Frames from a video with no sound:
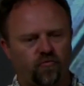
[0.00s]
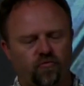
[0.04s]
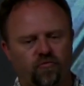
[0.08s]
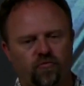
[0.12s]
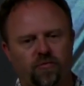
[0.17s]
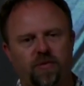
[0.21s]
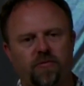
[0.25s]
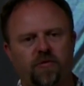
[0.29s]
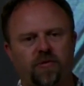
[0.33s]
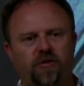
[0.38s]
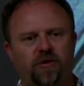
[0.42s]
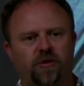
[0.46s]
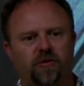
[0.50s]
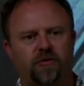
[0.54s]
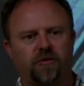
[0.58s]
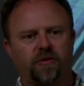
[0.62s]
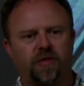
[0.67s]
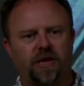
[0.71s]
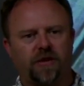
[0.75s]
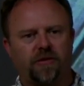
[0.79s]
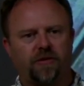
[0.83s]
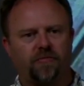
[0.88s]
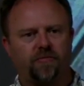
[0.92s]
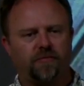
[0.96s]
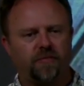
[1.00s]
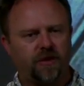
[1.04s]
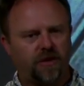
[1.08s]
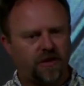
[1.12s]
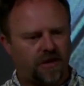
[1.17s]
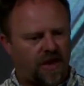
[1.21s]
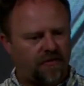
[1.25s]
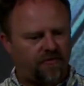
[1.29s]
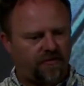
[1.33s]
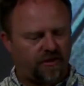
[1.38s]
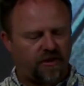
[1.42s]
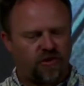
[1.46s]
maybe them
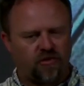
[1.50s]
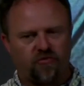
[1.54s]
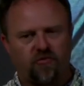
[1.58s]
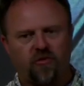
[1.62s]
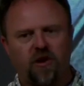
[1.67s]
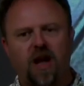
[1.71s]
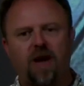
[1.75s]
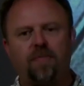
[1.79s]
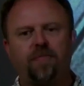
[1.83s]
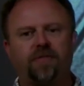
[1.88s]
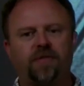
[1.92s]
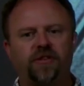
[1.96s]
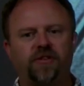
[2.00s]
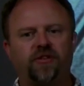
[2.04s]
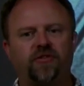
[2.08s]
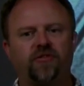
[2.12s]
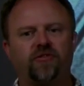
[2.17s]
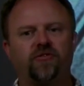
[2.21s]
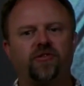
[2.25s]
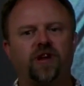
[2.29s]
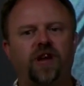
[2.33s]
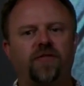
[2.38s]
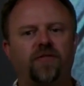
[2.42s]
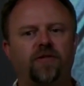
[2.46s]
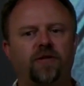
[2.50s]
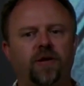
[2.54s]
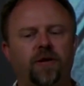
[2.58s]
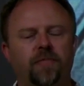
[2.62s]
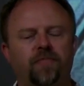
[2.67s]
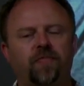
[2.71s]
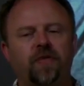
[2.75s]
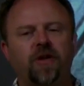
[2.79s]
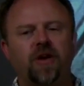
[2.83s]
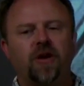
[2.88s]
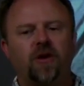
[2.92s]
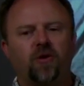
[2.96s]
having to drop the screwdriver.
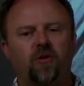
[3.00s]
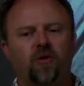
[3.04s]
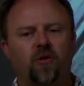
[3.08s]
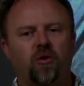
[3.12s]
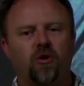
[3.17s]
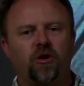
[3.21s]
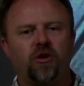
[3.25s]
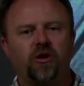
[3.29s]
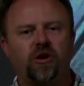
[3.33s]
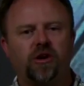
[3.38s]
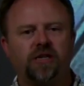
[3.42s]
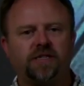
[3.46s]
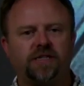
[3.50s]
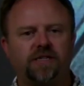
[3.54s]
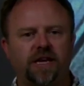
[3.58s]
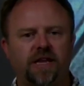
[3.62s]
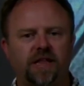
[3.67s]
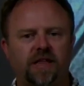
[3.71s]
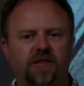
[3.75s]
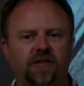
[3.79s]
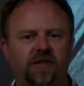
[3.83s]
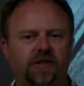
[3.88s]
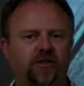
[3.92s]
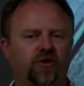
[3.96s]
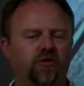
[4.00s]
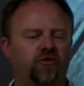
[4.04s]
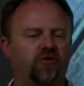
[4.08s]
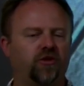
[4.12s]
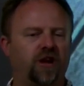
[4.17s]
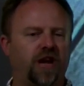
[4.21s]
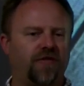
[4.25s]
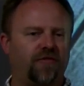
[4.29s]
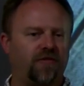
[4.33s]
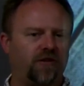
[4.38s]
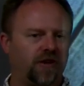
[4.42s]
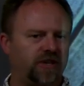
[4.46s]
Or you could say that the
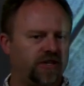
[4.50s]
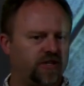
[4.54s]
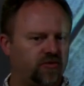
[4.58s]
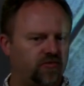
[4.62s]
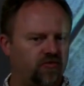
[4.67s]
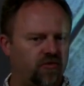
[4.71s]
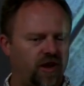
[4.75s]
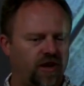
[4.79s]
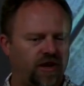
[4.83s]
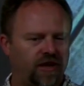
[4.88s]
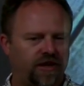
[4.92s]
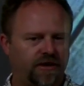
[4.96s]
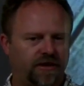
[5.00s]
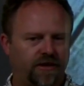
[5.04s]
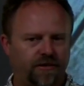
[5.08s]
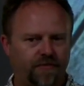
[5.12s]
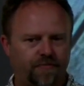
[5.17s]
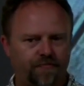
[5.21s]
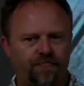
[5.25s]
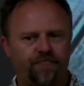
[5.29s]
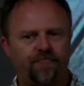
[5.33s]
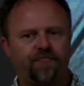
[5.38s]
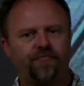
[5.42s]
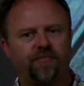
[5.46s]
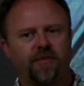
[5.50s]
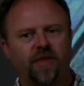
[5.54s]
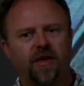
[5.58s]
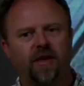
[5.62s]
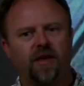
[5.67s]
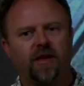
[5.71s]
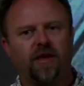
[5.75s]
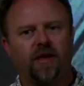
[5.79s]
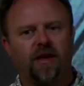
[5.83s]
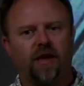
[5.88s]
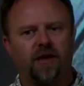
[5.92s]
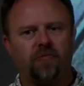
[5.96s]
screwdriver is rugged.
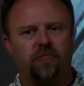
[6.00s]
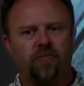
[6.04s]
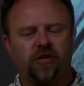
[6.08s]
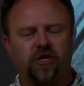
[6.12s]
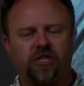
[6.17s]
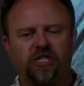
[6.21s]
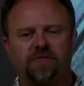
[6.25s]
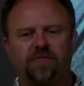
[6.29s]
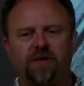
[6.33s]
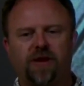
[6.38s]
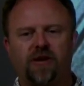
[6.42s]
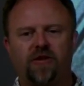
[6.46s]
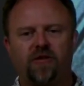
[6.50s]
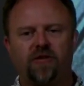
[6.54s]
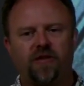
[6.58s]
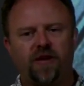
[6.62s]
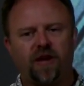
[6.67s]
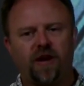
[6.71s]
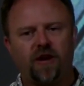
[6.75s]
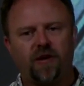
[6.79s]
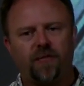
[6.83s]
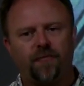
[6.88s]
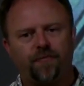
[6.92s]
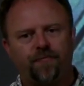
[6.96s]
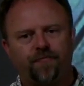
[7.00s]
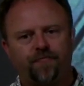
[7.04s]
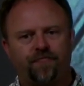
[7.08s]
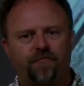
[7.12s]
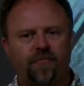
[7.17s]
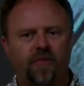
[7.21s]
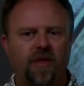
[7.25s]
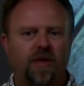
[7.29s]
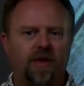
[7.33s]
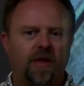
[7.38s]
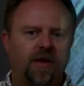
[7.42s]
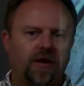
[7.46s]
And which is better there?
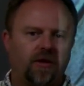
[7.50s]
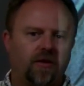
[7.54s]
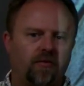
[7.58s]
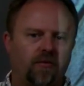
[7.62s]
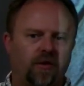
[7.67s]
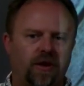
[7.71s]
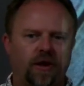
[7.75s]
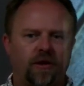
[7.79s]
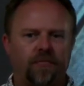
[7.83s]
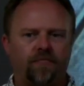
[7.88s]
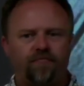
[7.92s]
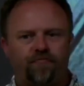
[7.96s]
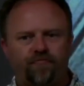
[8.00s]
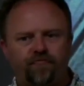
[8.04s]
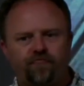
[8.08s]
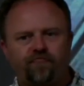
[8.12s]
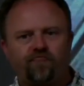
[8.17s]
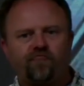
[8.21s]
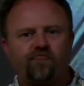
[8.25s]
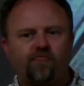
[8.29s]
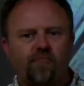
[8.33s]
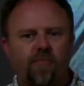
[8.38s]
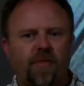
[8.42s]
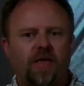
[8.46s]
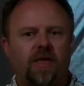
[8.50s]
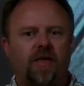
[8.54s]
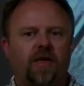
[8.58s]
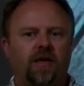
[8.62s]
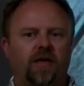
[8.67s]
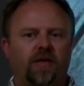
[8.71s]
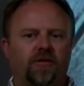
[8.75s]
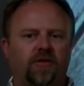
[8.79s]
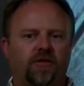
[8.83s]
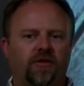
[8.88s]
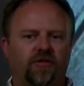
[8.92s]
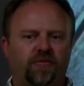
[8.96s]
Well,
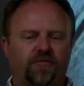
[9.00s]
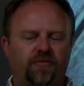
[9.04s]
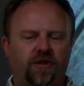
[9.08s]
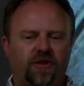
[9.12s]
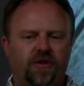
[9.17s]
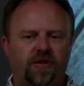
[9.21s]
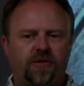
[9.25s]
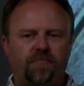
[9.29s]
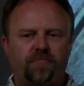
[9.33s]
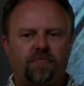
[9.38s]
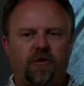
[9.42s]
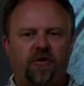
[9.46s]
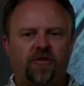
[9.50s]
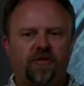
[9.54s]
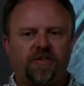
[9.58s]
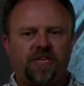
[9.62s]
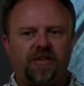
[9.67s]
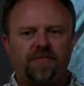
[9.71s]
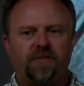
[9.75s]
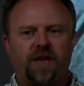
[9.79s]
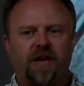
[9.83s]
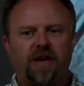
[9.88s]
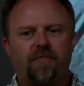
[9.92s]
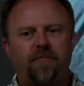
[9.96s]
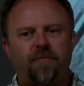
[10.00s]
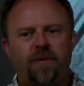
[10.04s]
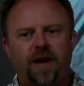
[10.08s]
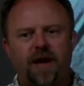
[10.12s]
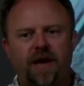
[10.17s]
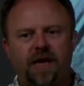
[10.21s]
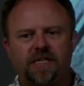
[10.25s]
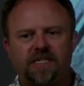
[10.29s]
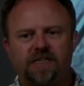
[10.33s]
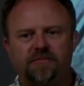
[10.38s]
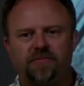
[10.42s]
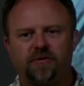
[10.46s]
those both seem like
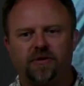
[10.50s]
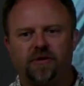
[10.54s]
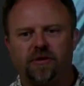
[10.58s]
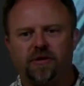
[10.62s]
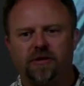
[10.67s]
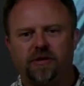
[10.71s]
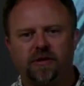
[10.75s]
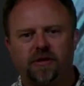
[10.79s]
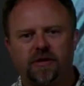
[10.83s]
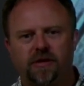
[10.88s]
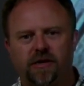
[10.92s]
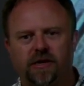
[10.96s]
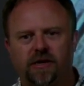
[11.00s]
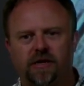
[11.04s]
possible